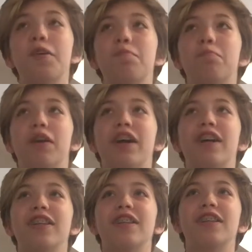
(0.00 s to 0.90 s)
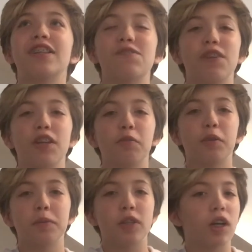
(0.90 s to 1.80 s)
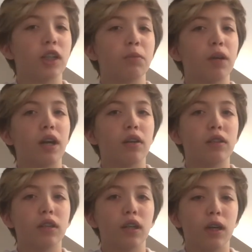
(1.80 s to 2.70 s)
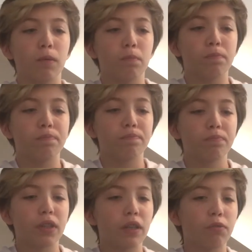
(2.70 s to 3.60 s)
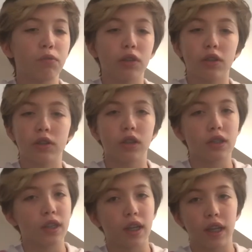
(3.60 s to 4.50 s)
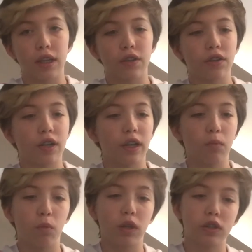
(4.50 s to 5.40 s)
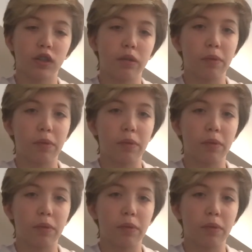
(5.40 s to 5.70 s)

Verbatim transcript: But this video I'm gonna be talking about um if we're gonna stay together and what's gonna be